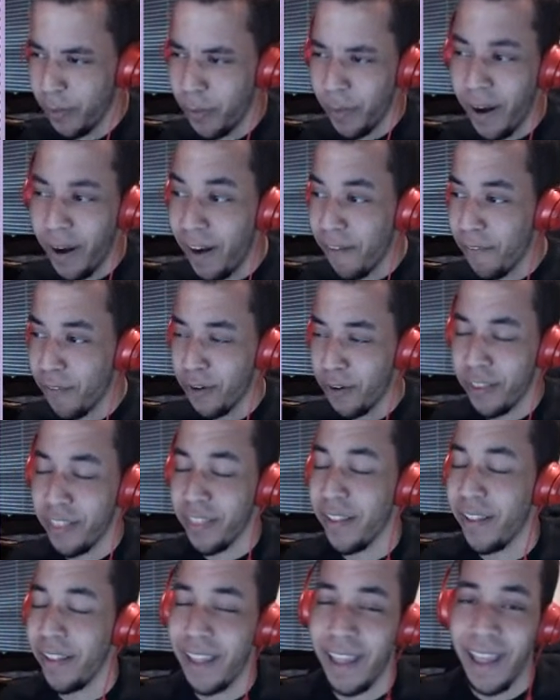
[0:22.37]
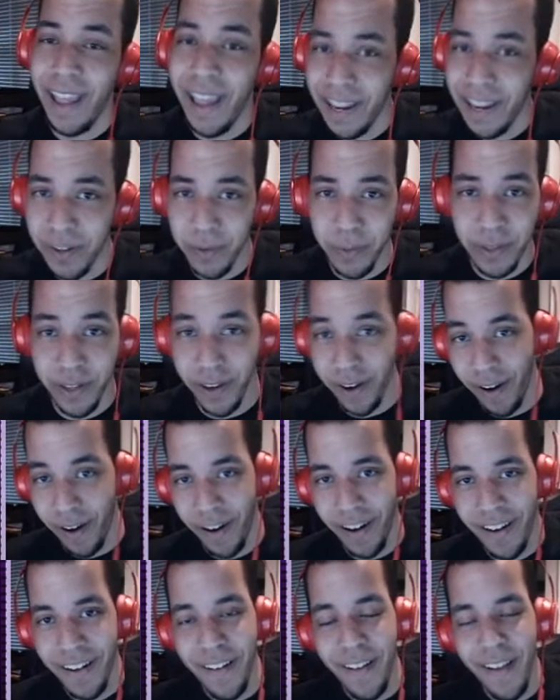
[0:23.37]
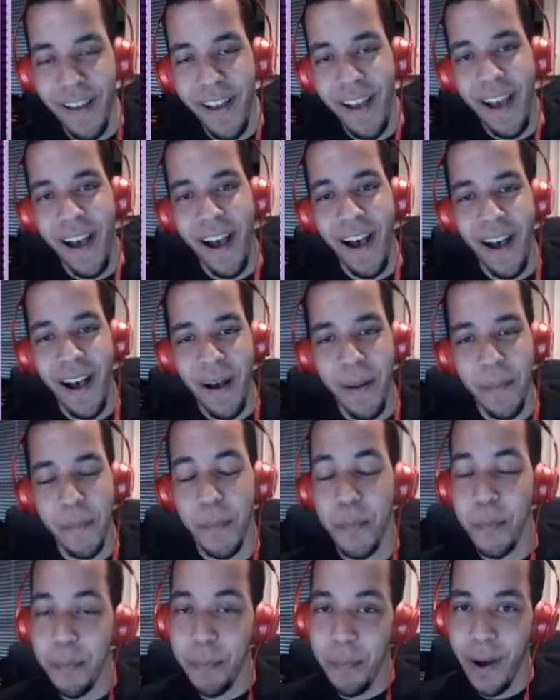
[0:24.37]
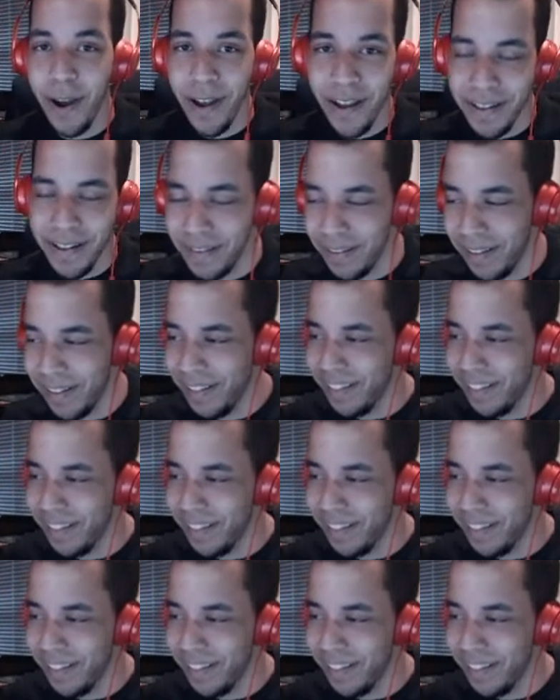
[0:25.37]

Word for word: or wherever in the heck we are. Um, but